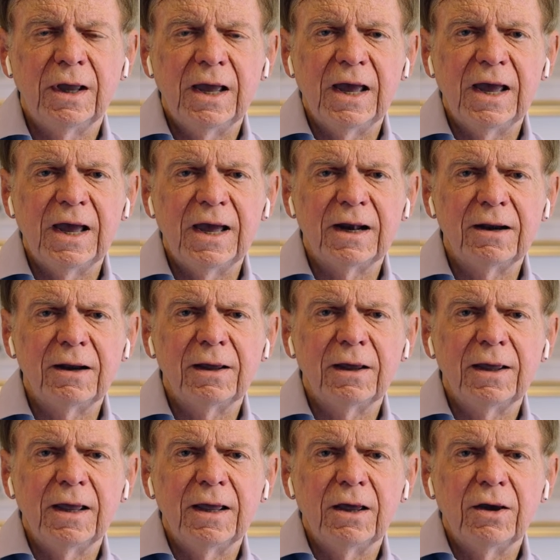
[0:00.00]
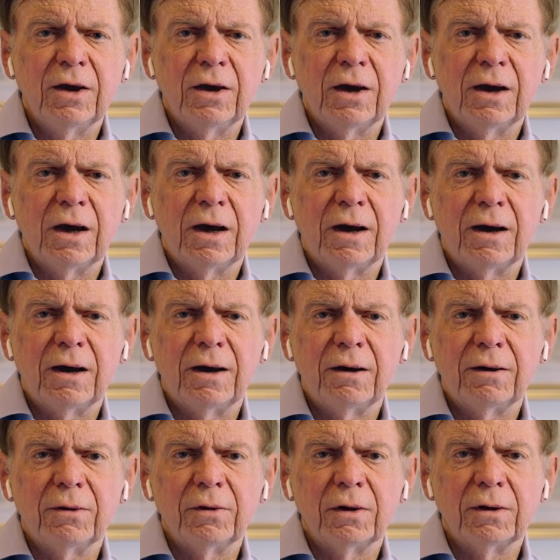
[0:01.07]
And
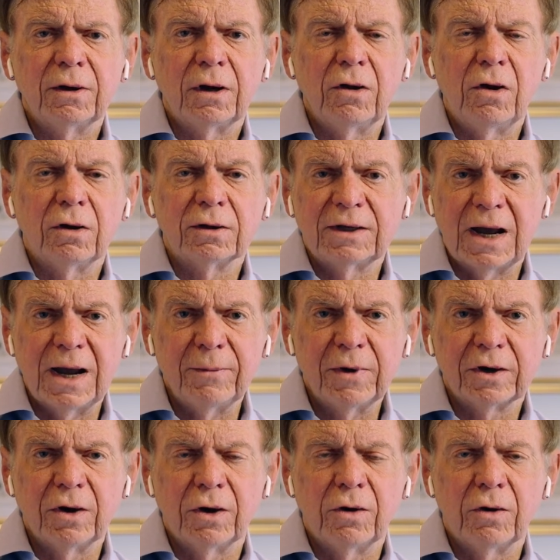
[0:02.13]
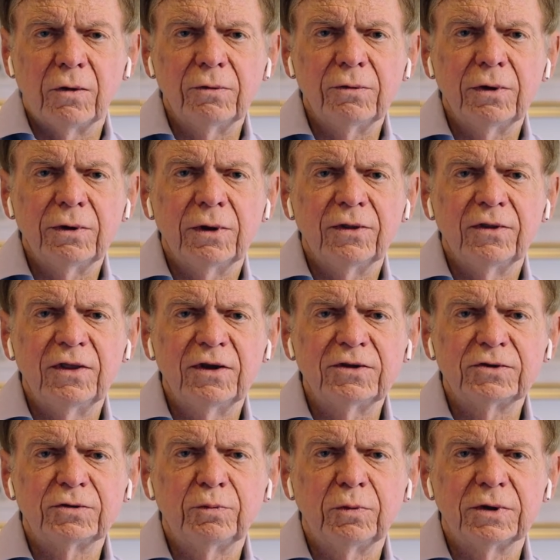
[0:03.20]
a long time ago,
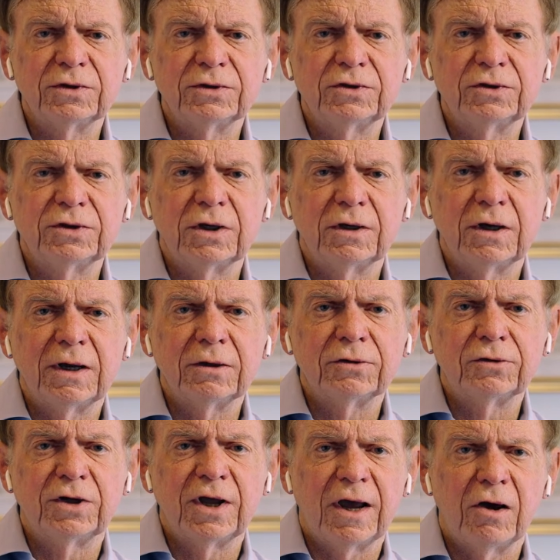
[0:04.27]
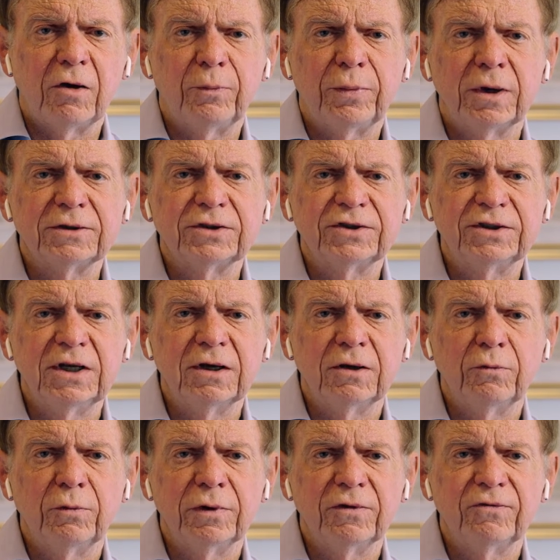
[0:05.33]
this was to help us deal
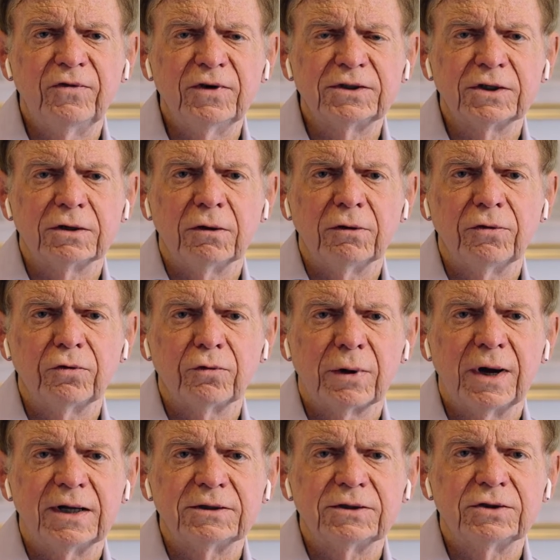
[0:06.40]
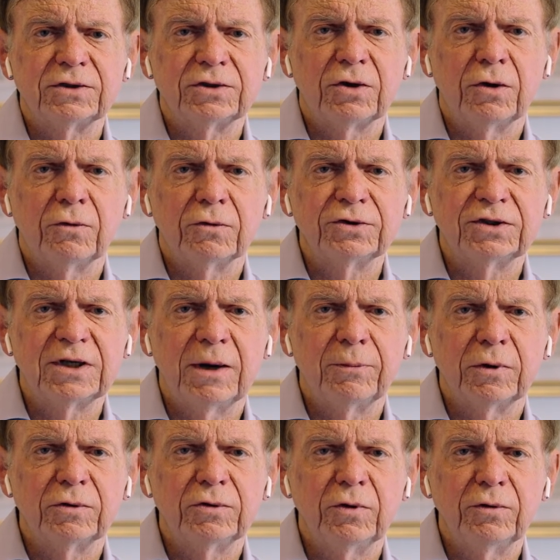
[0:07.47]
with physical threats. So
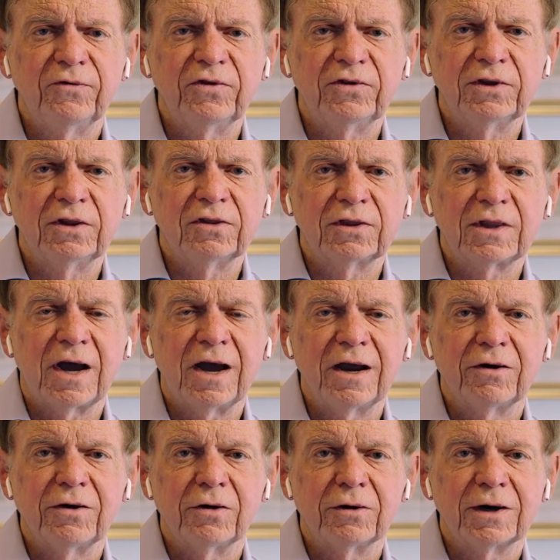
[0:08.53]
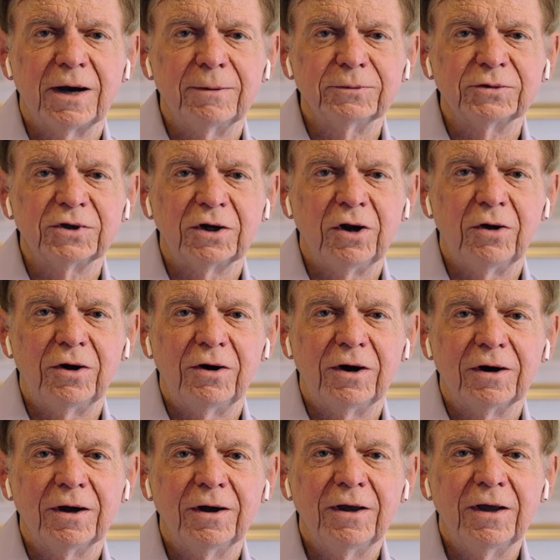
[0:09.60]
saber-toothed tiger comes along.